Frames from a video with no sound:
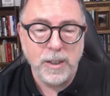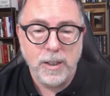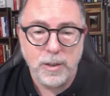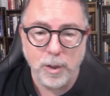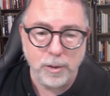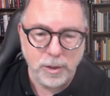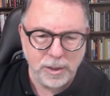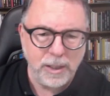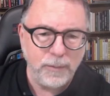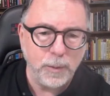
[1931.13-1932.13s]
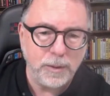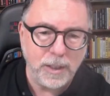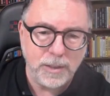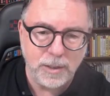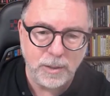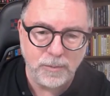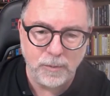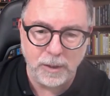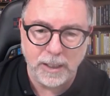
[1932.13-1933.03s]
So I'll just leave you with this. This is really